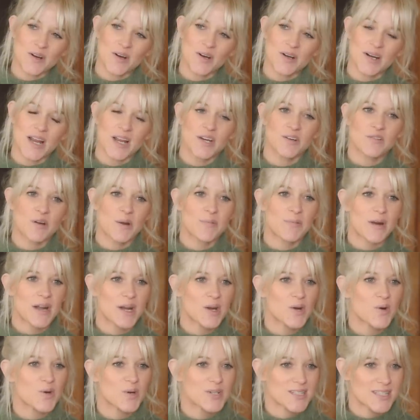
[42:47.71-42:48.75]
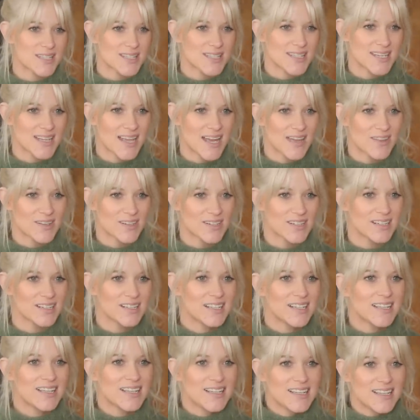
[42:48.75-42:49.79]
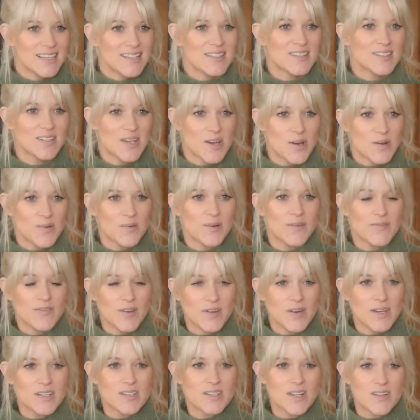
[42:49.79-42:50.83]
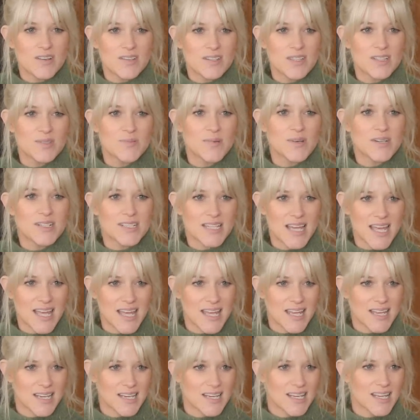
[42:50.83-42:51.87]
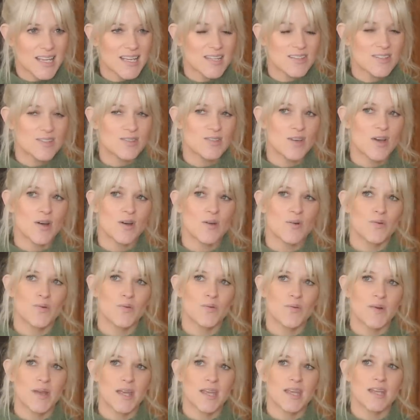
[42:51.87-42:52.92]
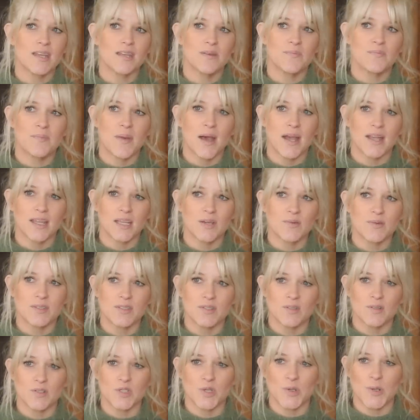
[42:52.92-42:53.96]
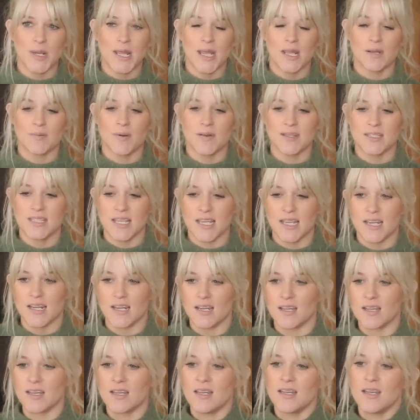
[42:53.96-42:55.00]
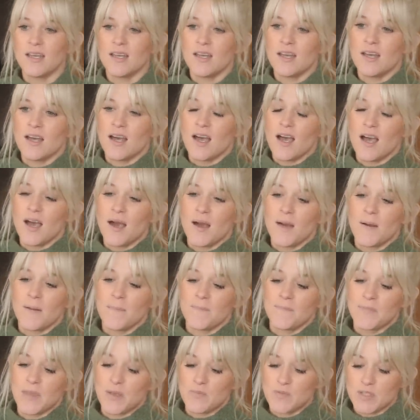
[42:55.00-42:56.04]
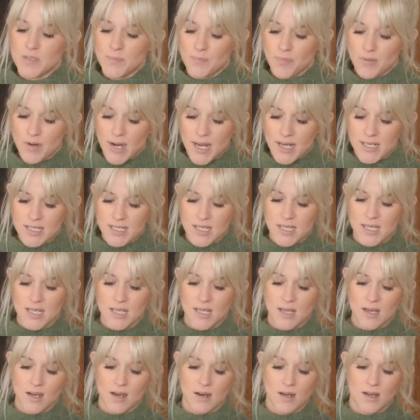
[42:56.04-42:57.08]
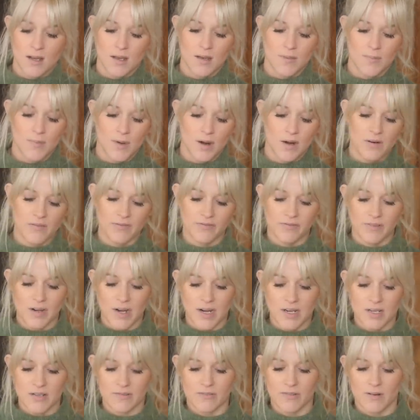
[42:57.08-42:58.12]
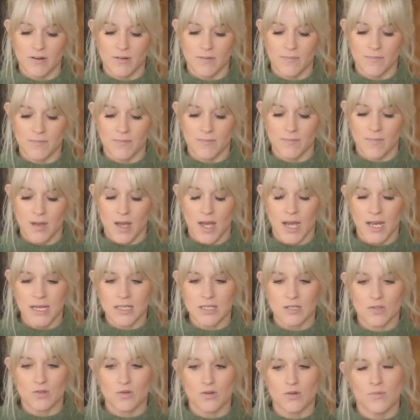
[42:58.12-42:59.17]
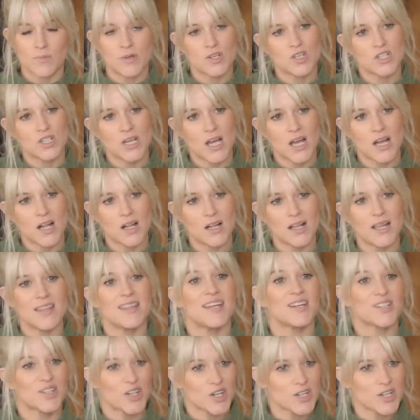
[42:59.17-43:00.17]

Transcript: her and I grew up riding horses together. Yeah. So we've known each other since we were 10. And so when Miley was still doing Hannah Montana, um, it was Brandy, um, our friend from high school, Michelle, and then